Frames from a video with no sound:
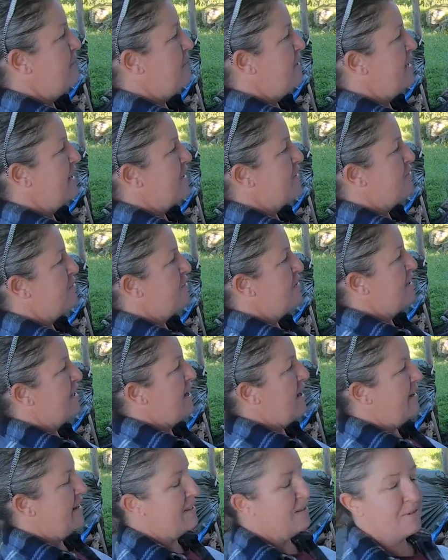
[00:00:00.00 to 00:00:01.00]
I'm being truly
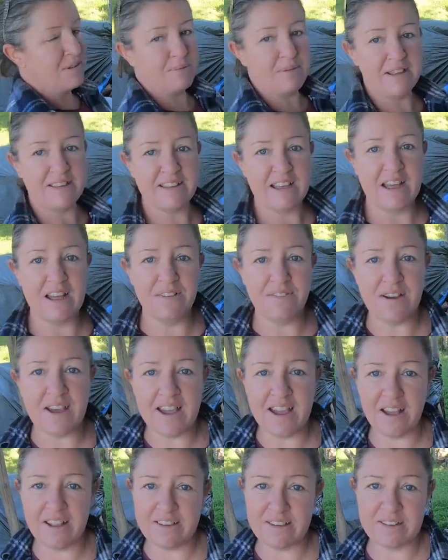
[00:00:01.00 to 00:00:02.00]
honest with myself,
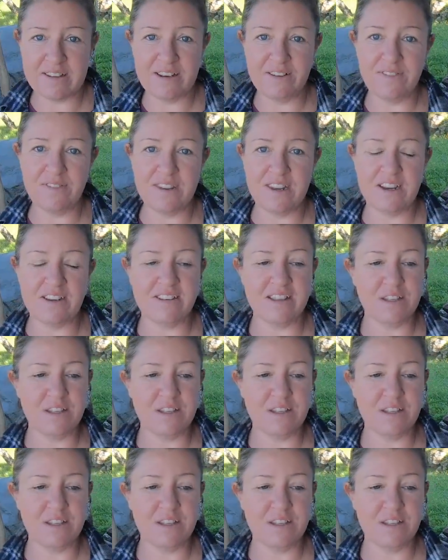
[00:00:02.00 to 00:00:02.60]
I also didn't finish